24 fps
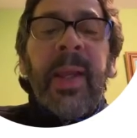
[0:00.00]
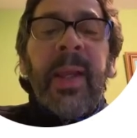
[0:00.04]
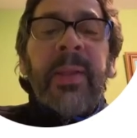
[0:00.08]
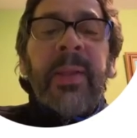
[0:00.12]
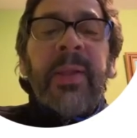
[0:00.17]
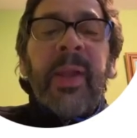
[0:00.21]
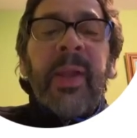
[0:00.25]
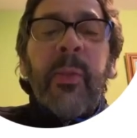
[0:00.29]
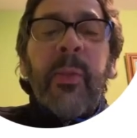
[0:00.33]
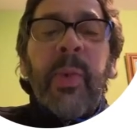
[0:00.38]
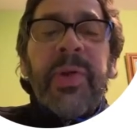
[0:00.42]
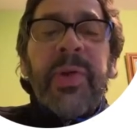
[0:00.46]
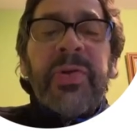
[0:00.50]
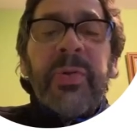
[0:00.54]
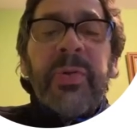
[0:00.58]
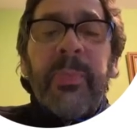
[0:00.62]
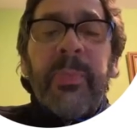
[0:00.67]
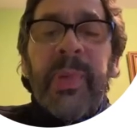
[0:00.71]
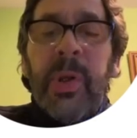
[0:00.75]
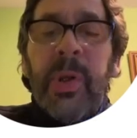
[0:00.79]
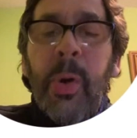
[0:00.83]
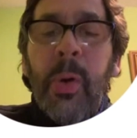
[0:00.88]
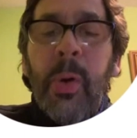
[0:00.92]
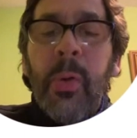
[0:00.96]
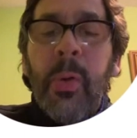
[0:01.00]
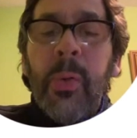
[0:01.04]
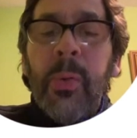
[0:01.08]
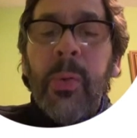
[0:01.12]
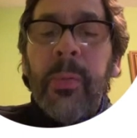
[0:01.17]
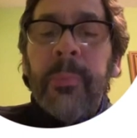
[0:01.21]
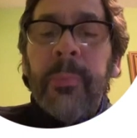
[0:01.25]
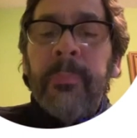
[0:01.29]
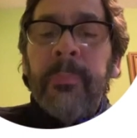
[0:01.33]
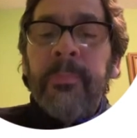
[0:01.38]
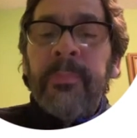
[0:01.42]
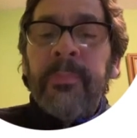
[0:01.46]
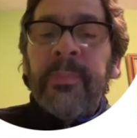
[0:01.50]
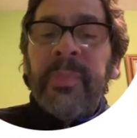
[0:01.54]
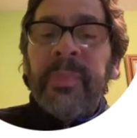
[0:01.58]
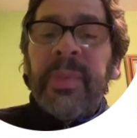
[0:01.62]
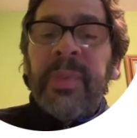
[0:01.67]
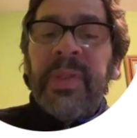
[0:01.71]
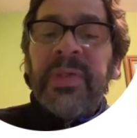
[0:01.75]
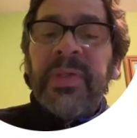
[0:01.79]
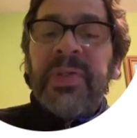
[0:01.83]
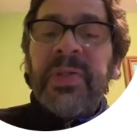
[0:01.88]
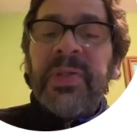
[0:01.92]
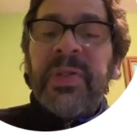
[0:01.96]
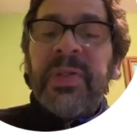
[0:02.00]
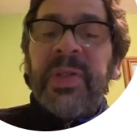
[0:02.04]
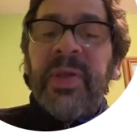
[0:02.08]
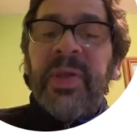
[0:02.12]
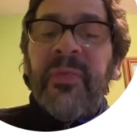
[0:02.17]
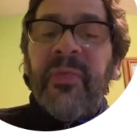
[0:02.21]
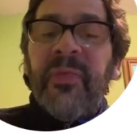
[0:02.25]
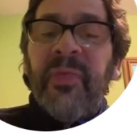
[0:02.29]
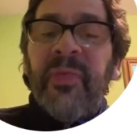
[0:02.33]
the equation below. This is the